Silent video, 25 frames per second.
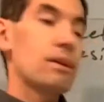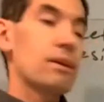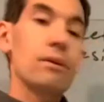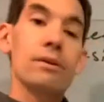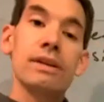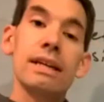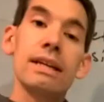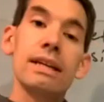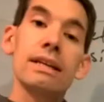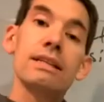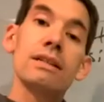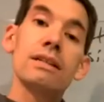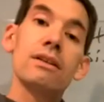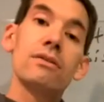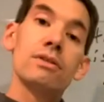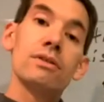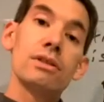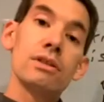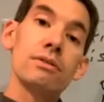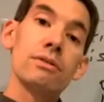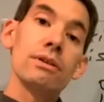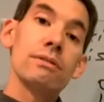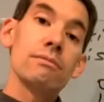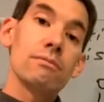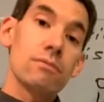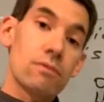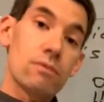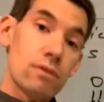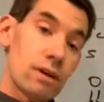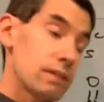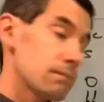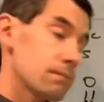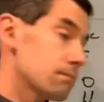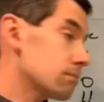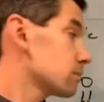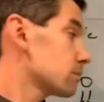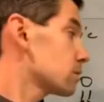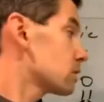ketone to it,
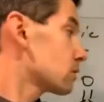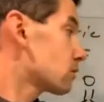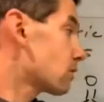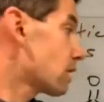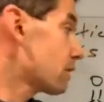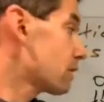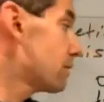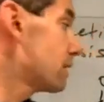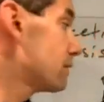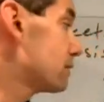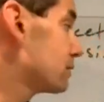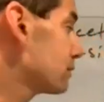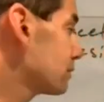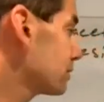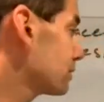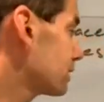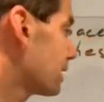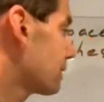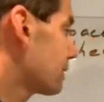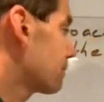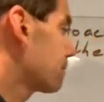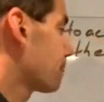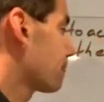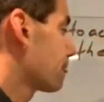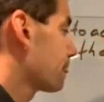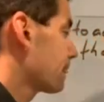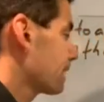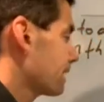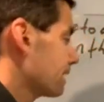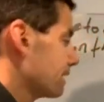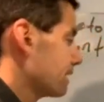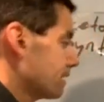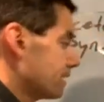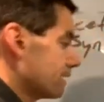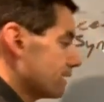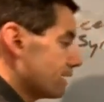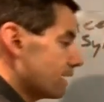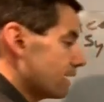right? It's a great way of doing that.
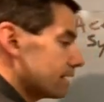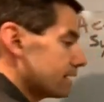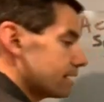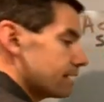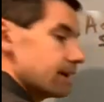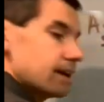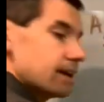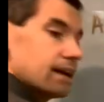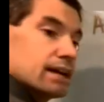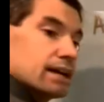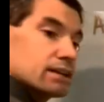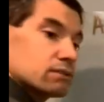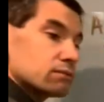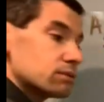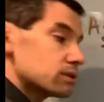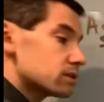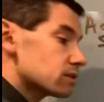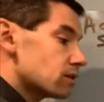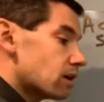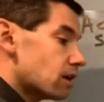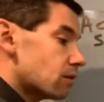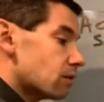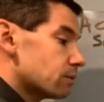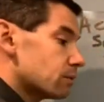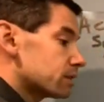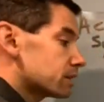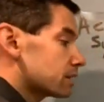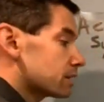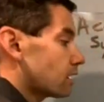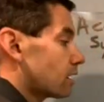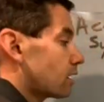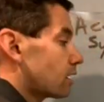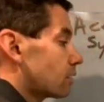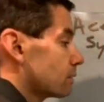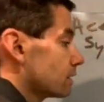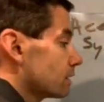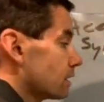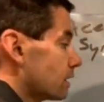And as we saw with
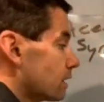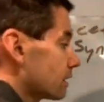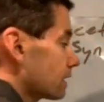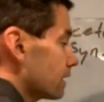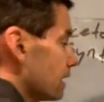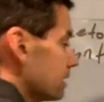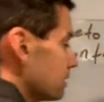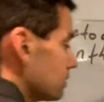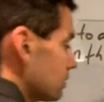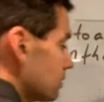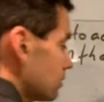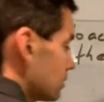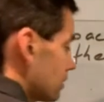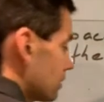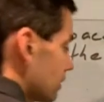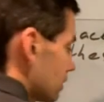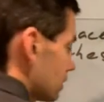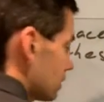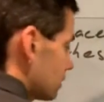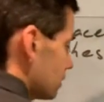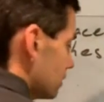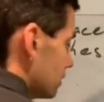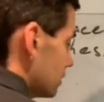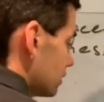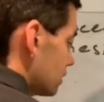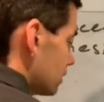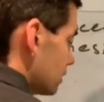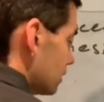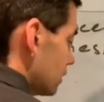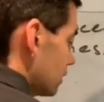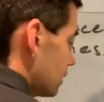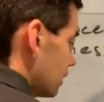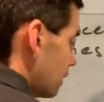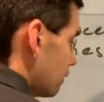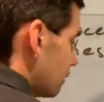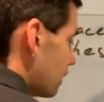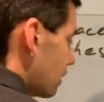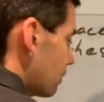our malonic ester synthesis,
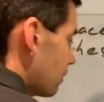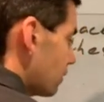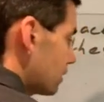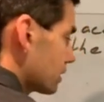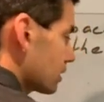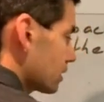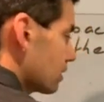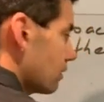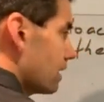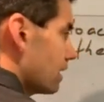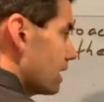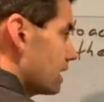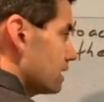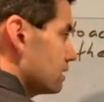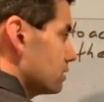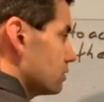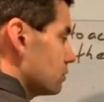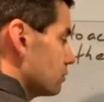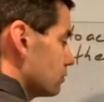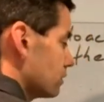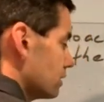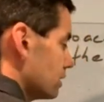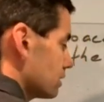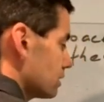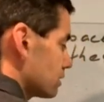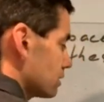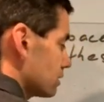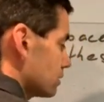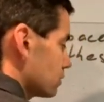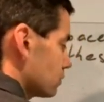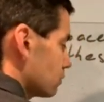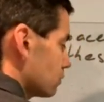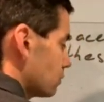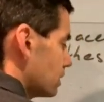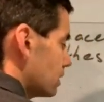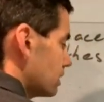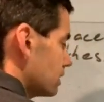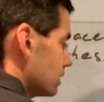if I wanted to go ahead and do this and do
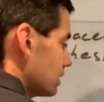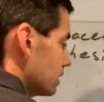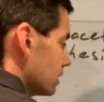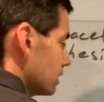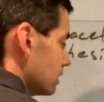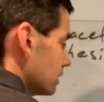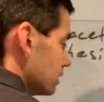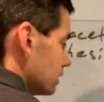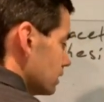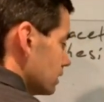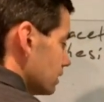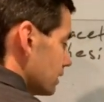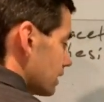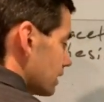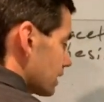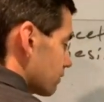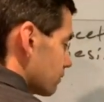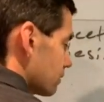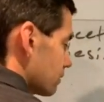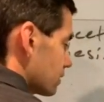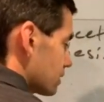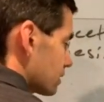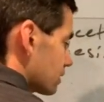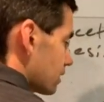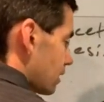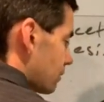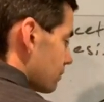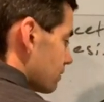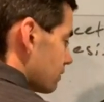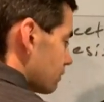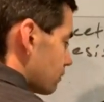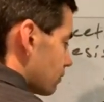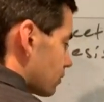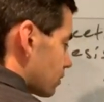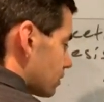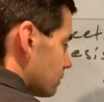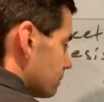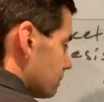one, like we saw
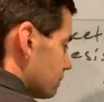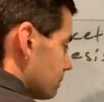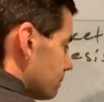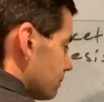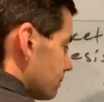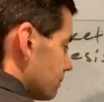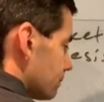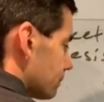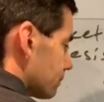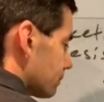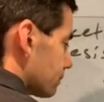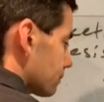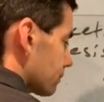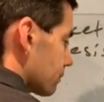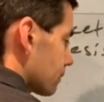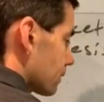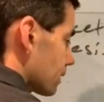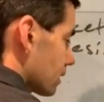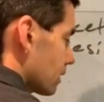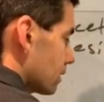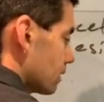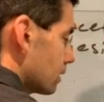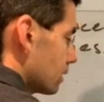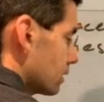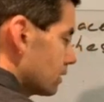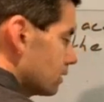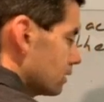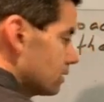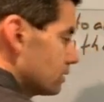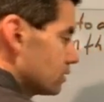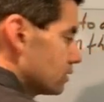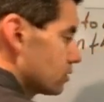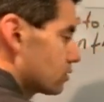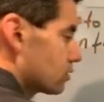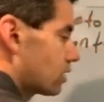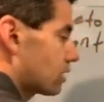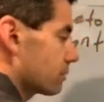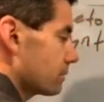before,
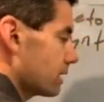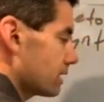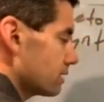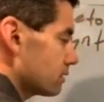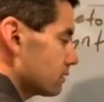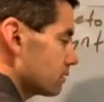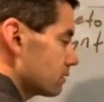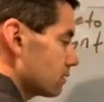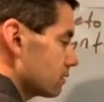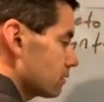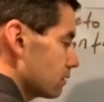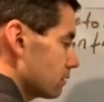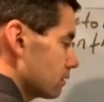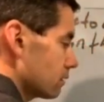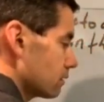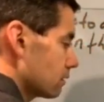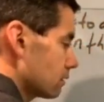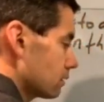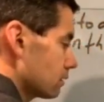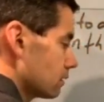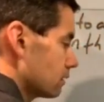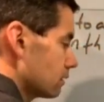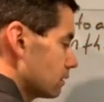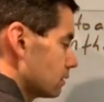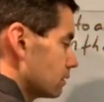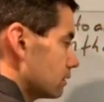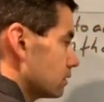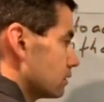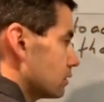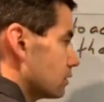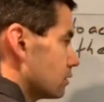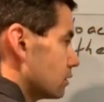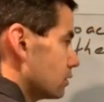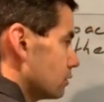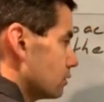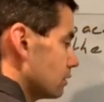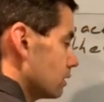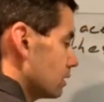strong base,
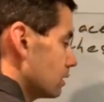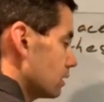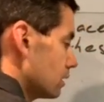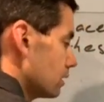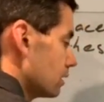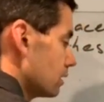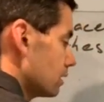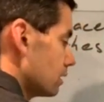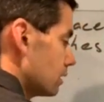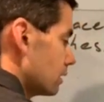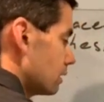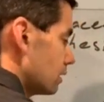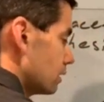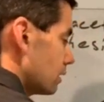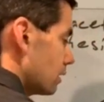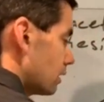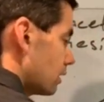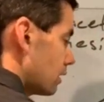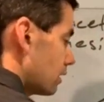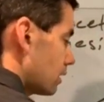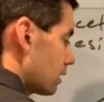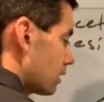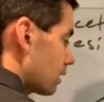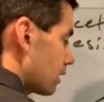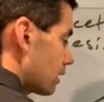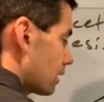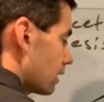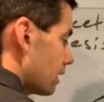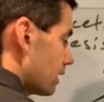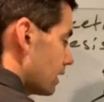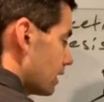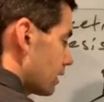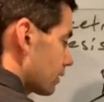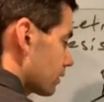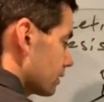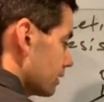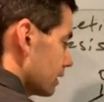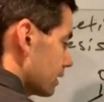two, our
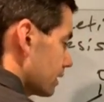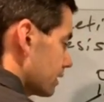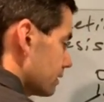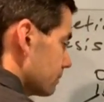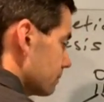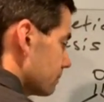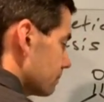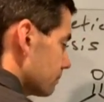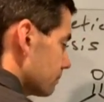alkyl halide,